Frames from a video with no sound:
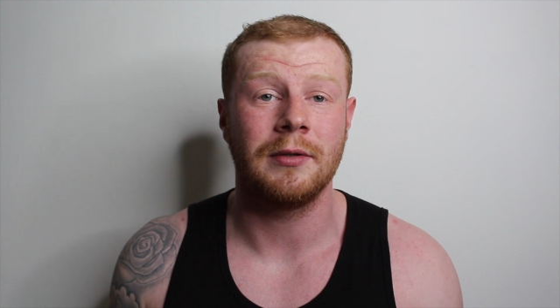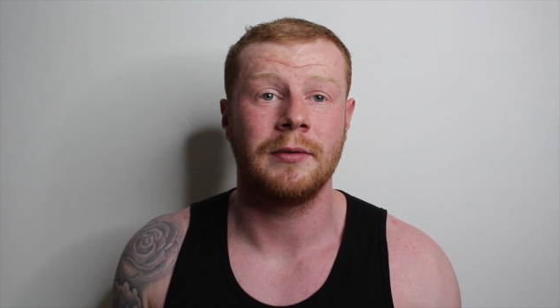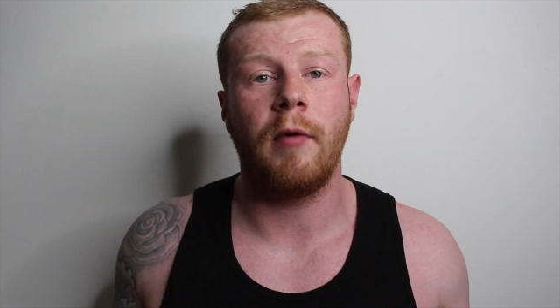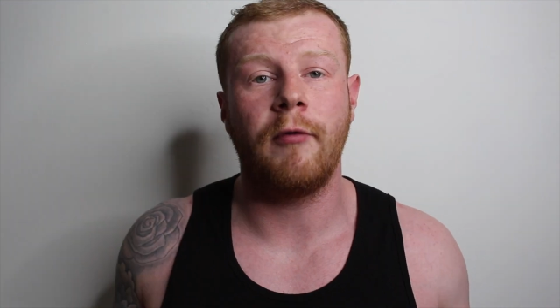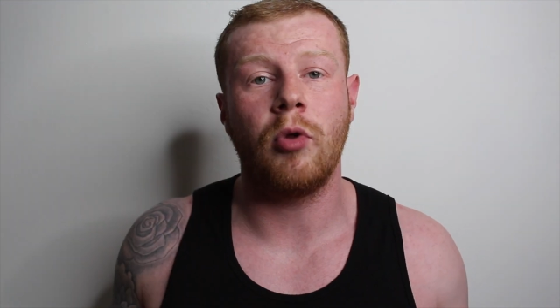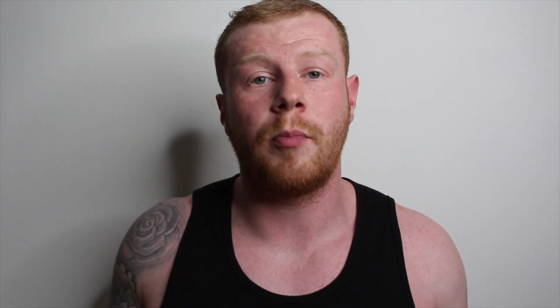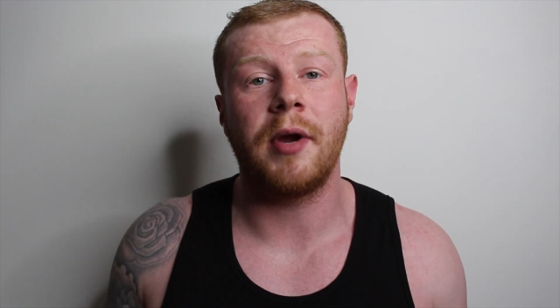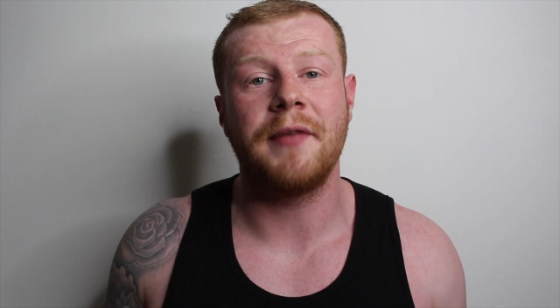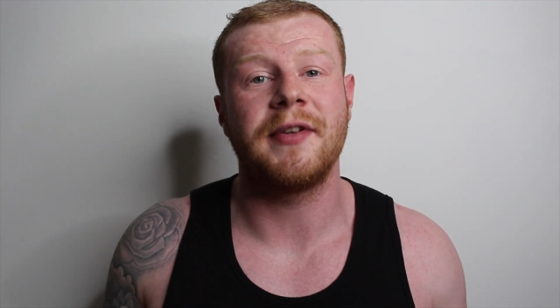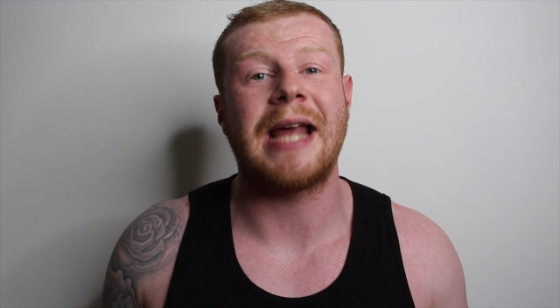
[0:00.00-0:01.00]
With all the
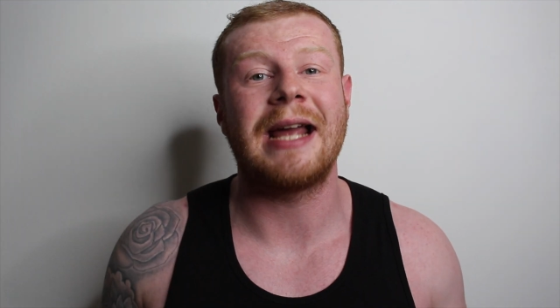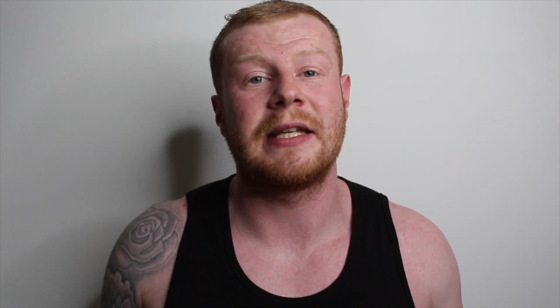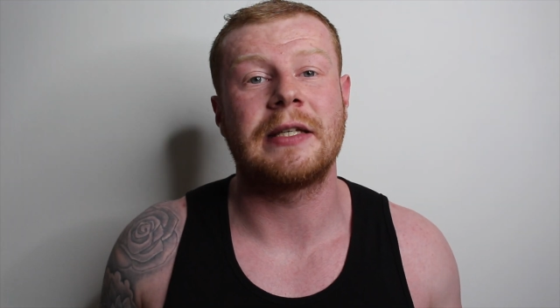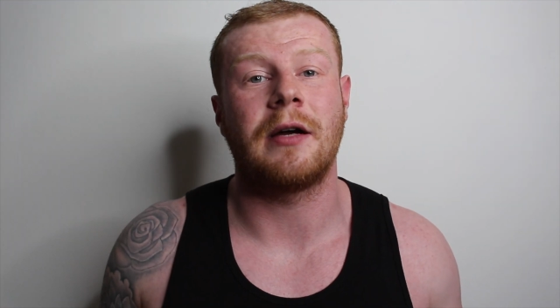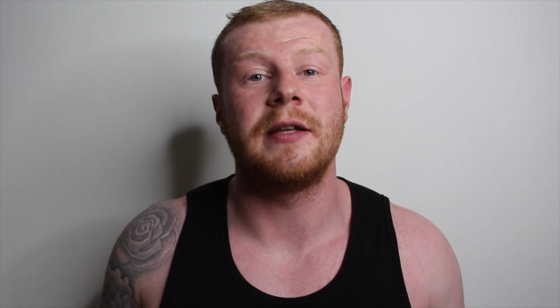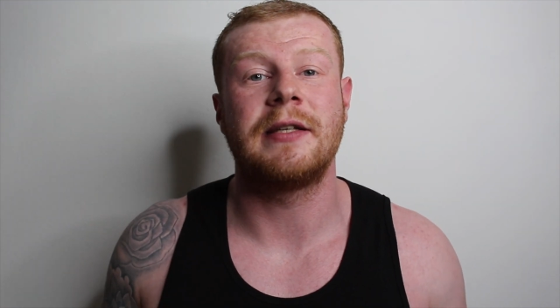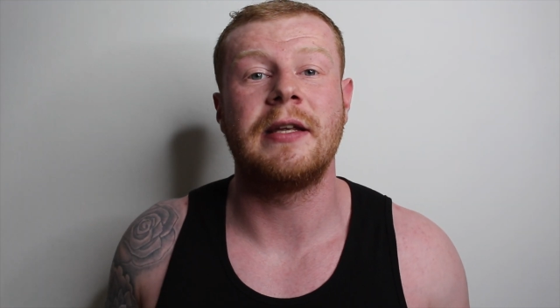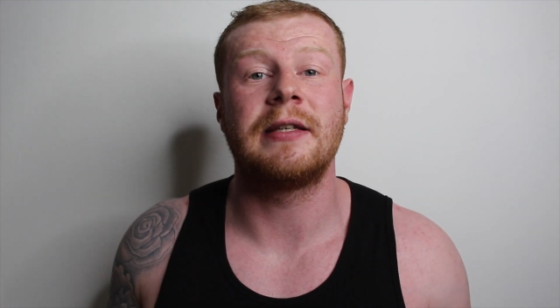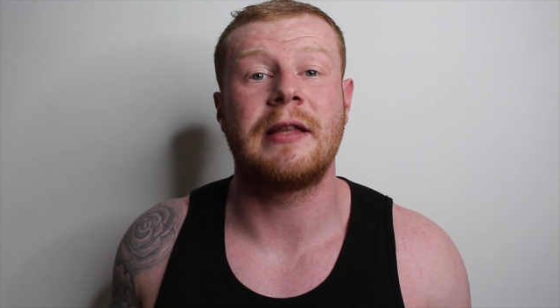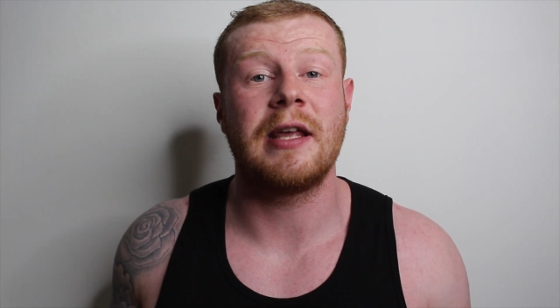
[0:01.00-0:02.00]
previous
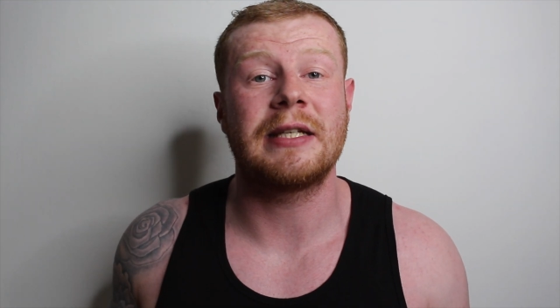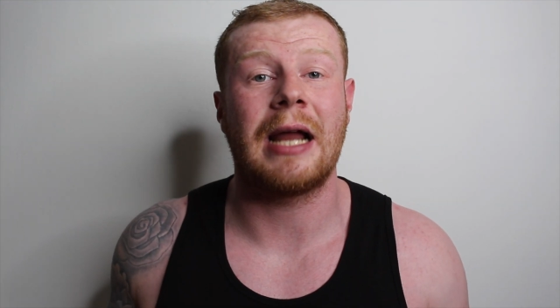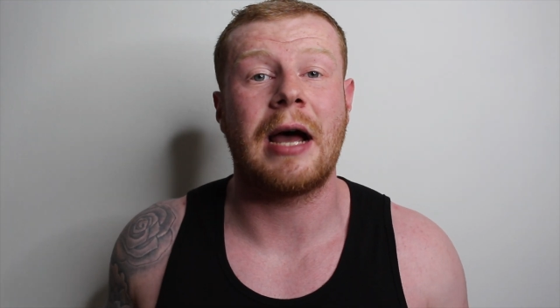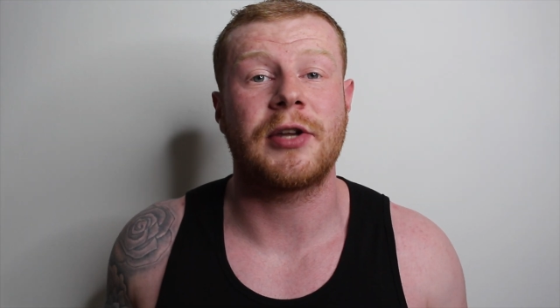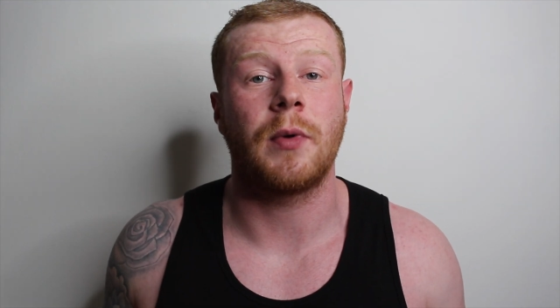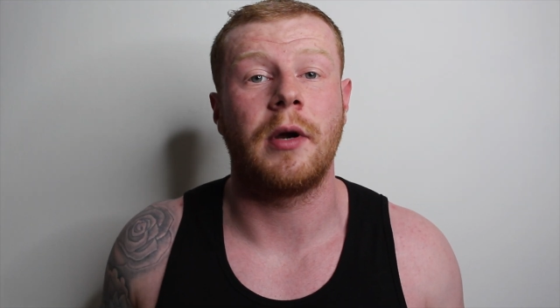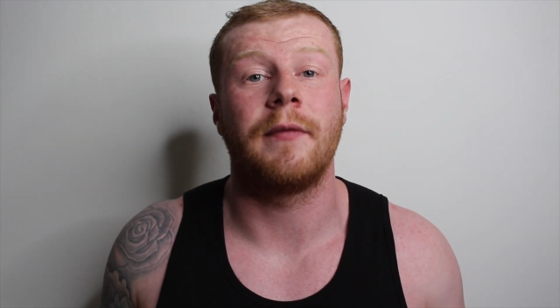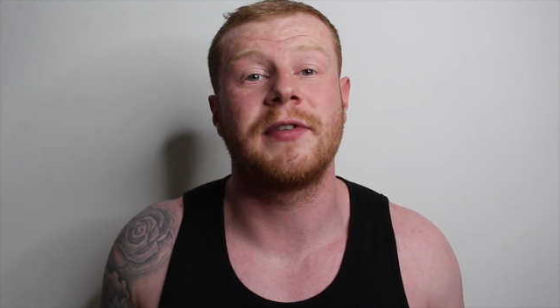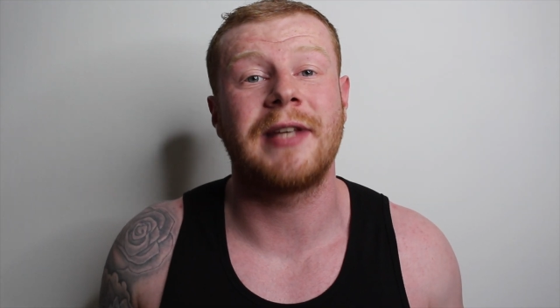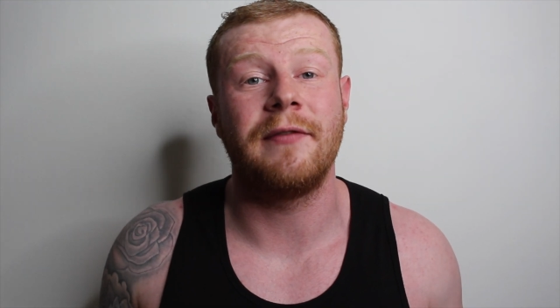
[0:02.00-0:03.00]
exercises, this last one,
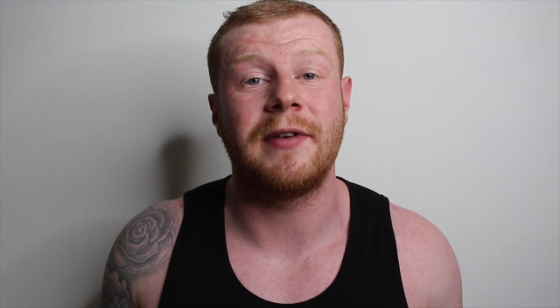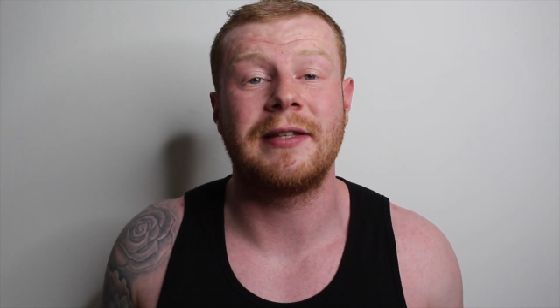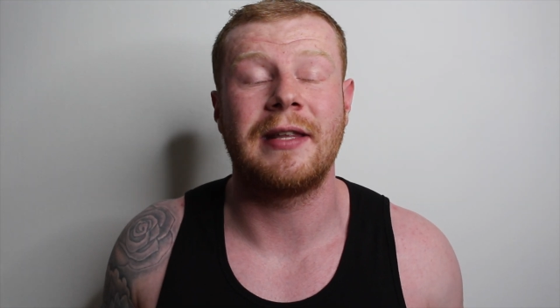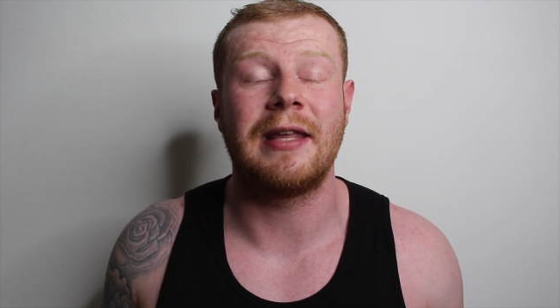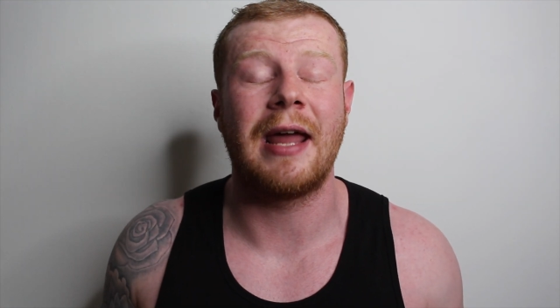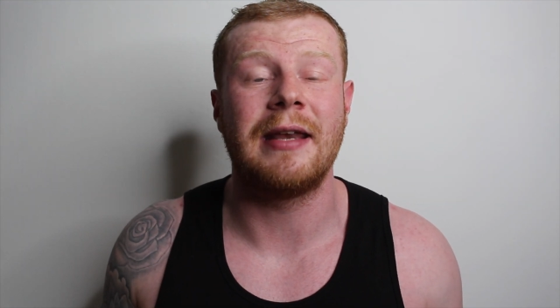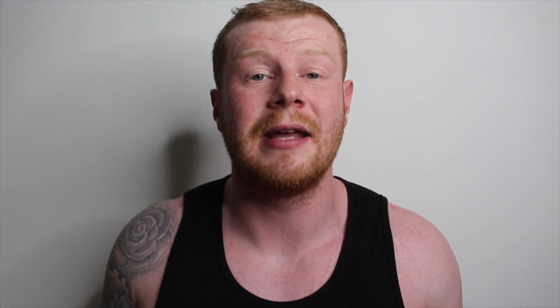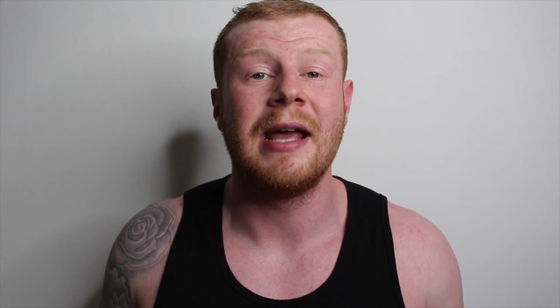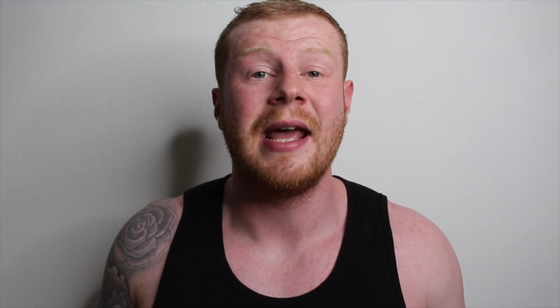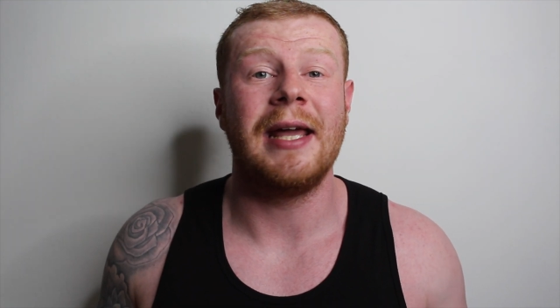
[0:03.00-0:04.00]
I've saved it to the end,
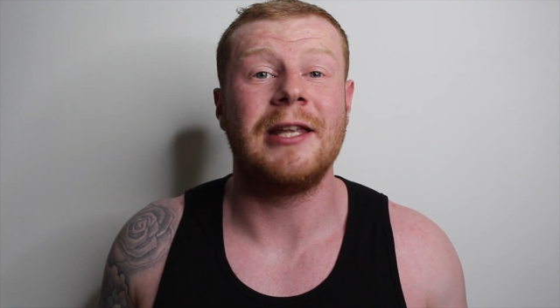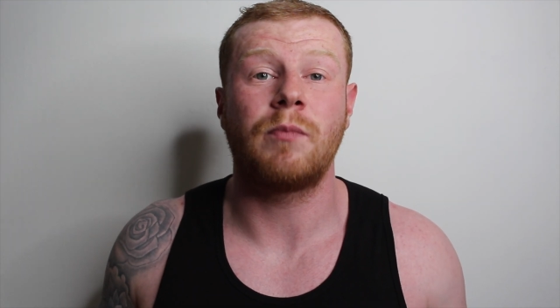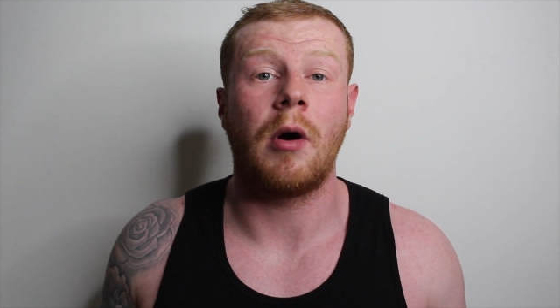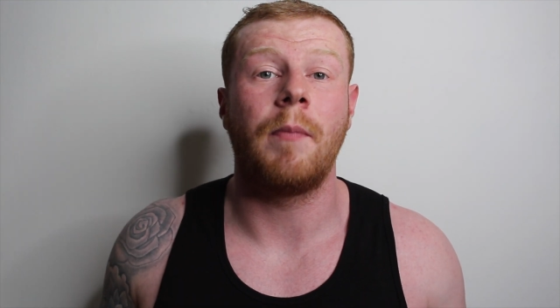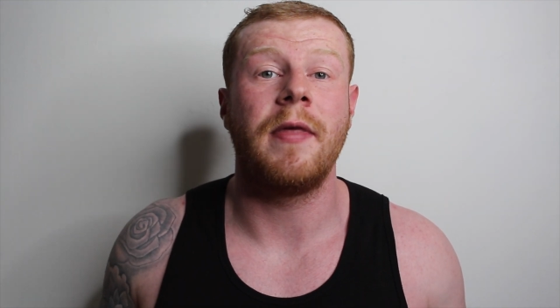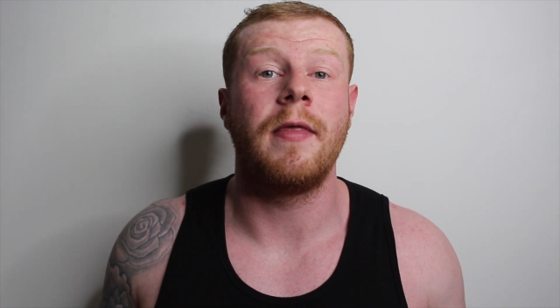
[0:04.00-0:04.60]
is probably